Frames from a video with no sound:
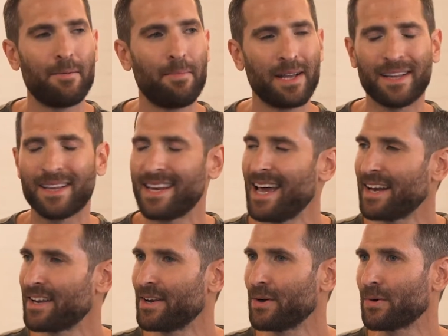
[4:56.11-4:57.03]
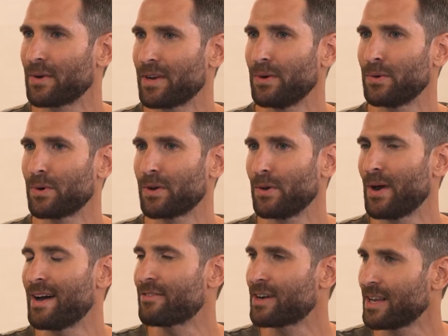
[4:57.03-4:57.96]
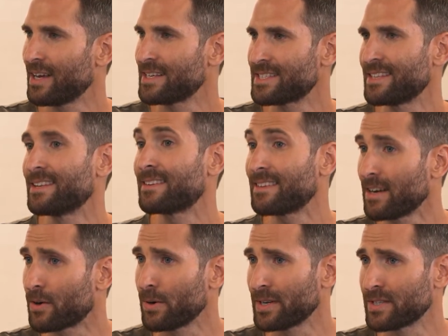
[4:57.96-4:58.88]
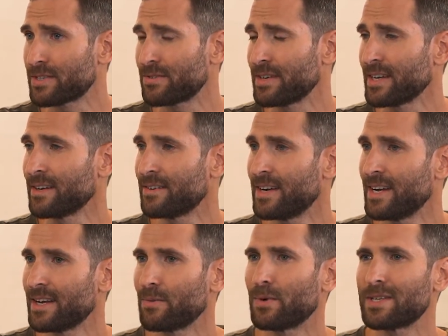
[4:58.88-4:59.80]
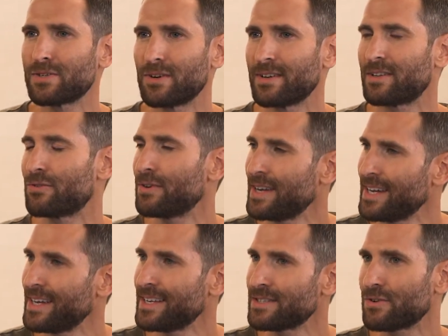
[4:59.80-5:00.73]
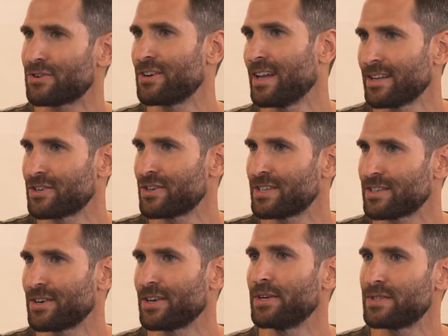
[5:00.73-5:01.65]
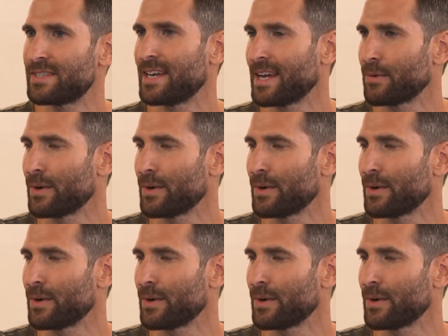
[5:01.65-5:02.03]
But Dan, you have clients in the telco industry, right? What sort of trends or challenges are you seeing